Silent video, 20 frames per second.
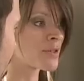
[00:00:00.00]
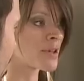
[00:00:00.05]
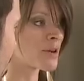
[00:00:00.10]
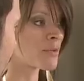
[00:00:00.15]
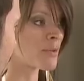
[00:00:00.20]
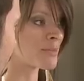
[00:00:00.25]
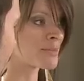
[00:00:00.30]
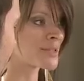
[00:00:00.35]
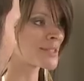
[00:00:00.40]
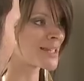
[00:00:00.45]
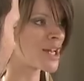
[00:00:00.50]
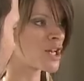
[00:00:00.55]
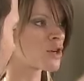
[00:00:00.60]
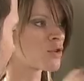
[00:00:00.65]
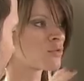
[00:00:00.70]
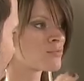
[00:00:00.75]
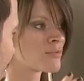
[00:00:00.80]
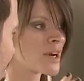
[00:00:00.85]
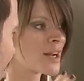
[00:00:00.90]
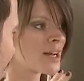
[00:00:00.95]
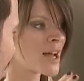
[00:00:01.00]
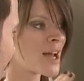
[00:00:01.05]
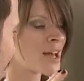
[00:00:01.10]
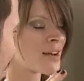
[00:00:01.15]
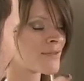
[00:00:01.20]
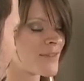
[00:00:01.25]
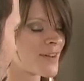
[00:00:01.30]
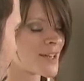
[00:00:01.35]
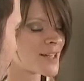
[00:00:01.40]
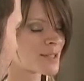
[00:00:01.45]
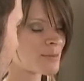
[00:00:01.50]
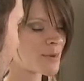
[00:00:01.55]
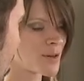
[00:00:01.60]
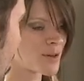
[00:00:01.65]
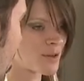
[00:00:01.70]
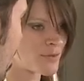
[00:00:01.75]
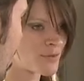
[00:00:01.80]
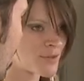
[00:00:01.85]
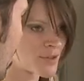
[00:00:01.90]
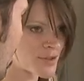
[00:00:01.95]
through that website, right on
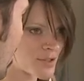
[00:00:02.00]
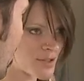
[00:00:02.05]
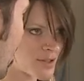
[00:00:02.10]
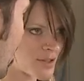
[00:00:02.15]
Facebook, full